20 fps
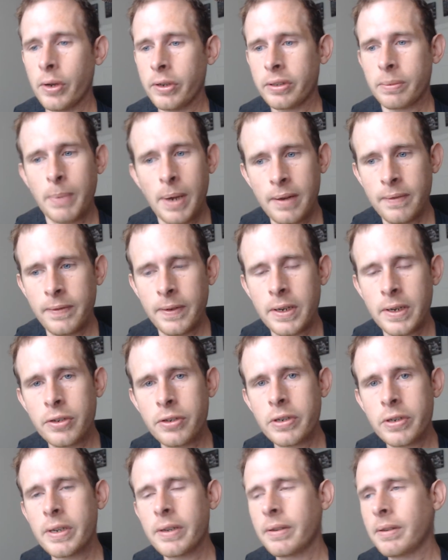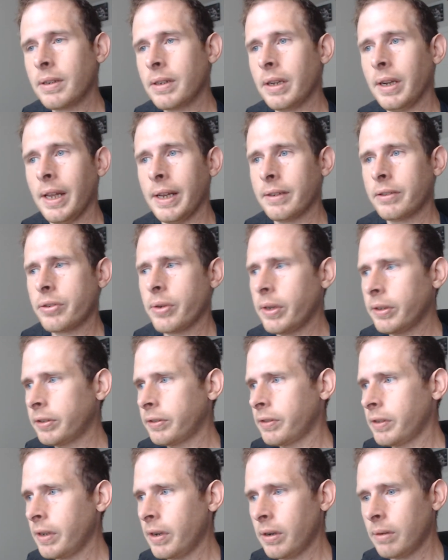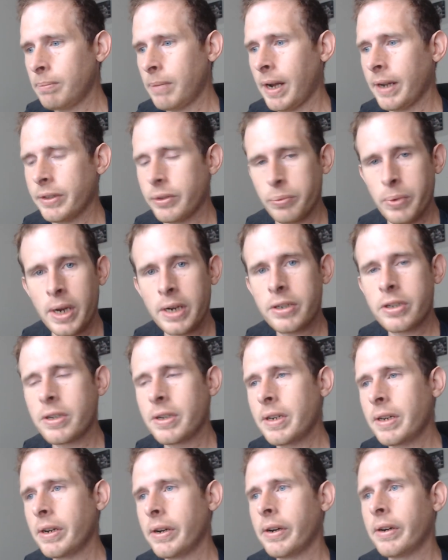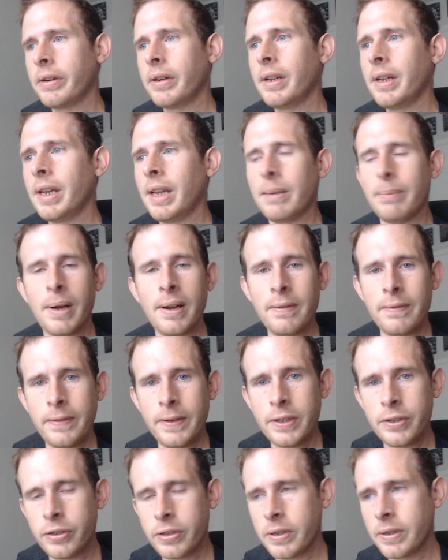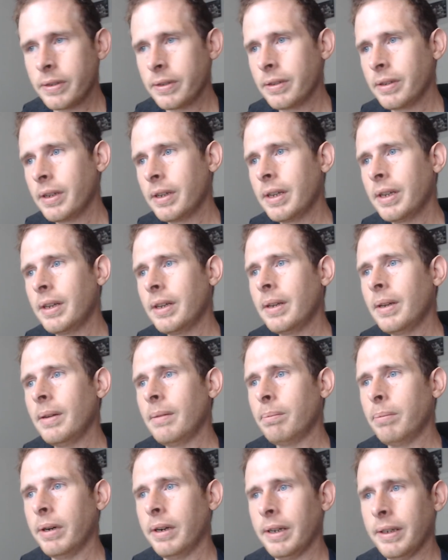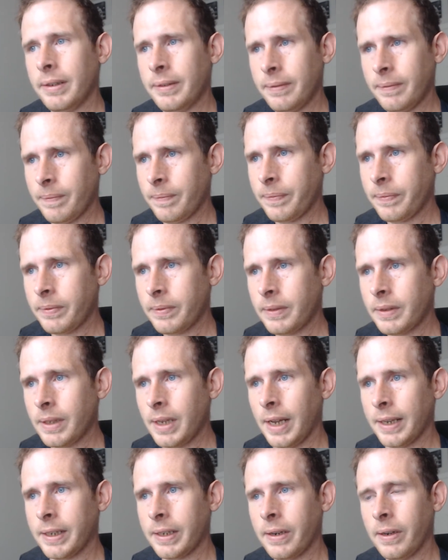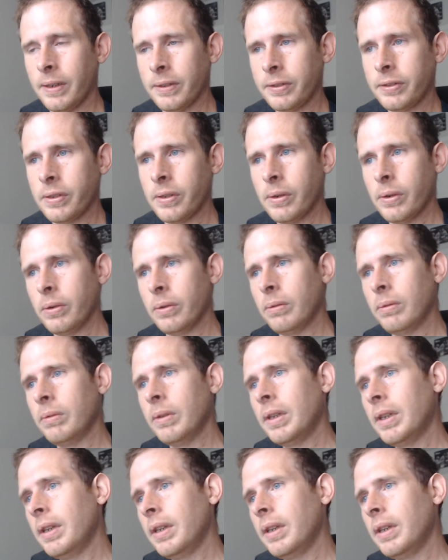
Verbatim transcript: my vision, you know, like trust, you know, my direction here and my vision, but I can also,